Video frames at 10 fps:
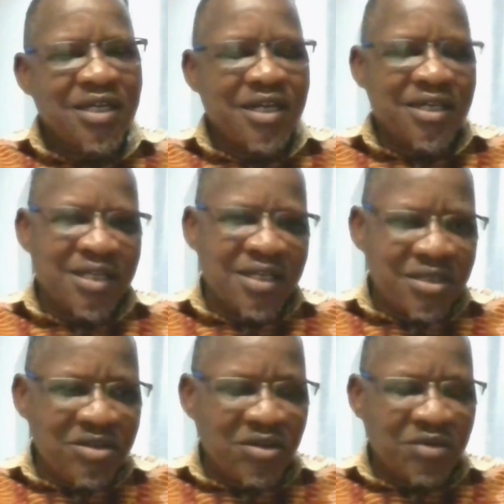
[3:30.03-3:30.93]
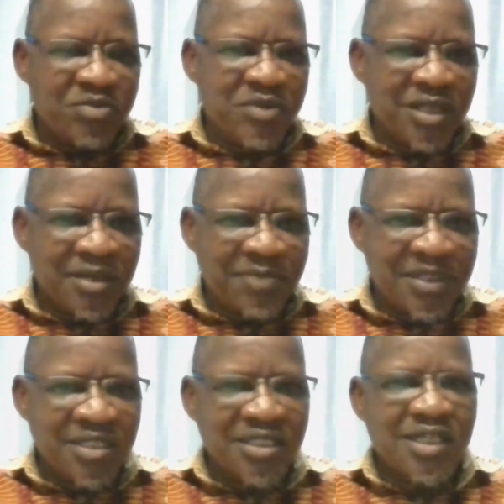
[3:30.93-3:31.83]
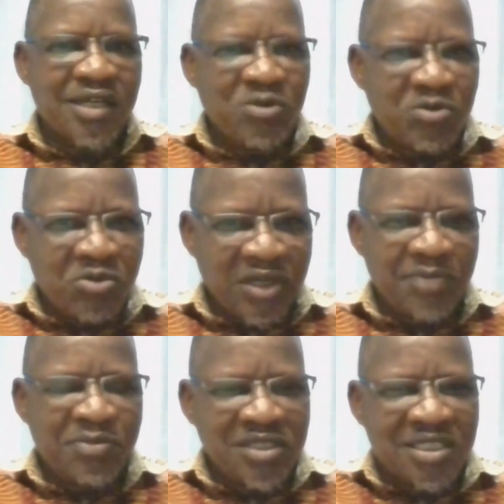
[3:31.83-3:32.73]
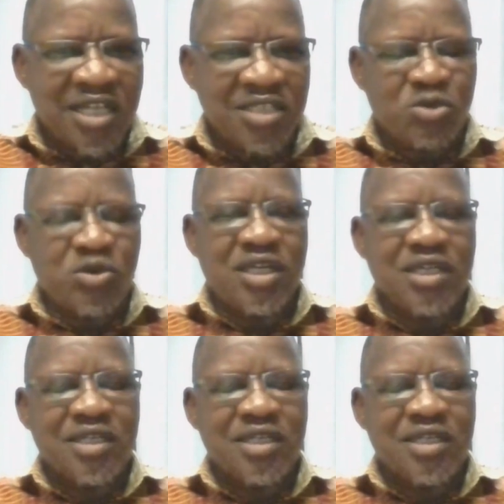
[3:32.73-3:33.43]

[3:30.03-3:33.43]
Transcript: and, and the knob in a particular way, precise way.